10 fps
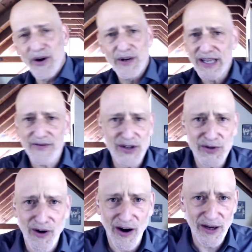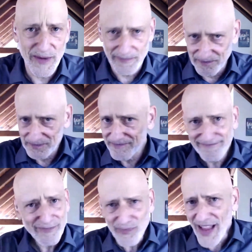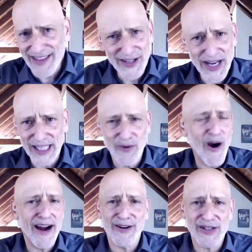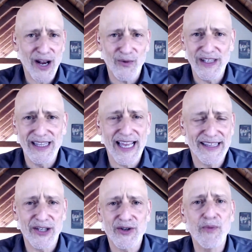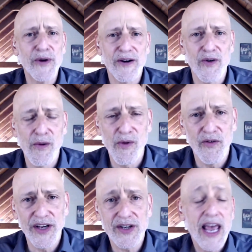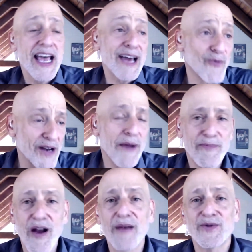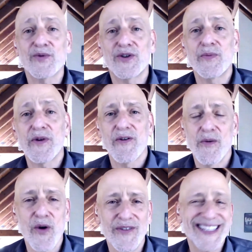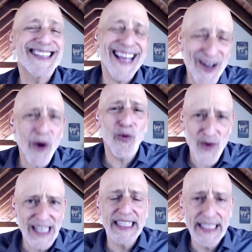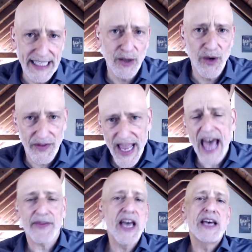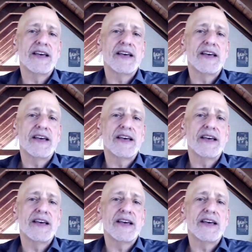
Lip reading: We always have this argument at the Daily Wire because I don't really like these superhero movies. And one of my problems with superhero movies is they don't really deal with death.